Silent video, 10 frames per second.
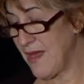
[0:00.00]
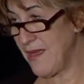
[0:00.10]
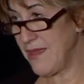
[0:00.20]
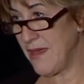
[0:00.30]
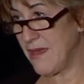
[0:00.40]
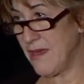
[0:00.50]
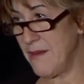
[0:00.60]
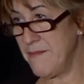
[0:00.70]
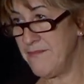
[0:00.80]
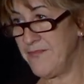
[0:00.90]
I think
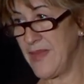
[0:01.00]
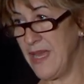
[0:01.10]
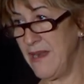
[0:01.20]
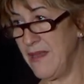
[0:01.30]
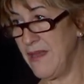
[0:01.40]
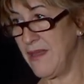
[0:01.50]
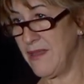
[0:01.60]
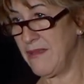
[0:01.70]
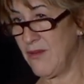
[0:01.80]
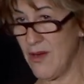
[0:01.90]
um, it, it,
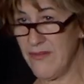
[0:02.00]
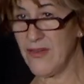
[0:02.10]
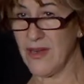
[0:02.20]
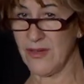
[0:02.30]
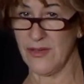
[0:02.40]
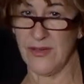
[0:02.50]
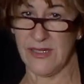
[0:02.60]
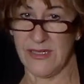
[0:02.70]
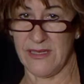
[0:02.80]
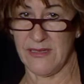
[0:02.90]
creative
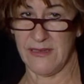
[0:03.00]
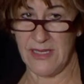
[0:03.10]
directors,